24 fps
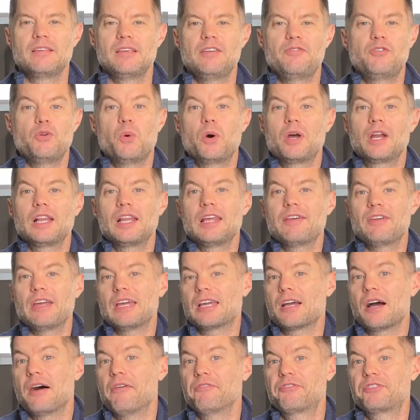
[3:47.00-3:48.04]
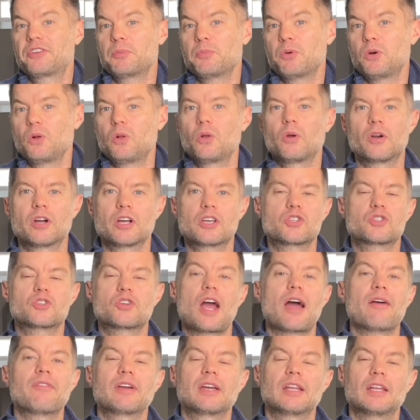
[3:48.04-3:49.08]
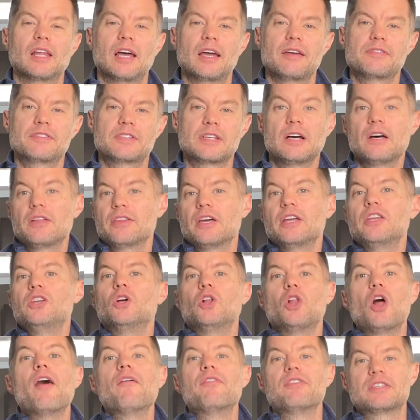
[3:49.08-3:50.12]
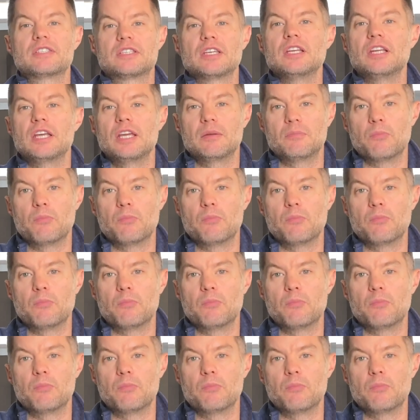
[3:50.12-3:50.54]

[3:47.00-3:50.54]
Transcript: If you want to live a comfortable or extravagant lifestyle, then you'll obviously need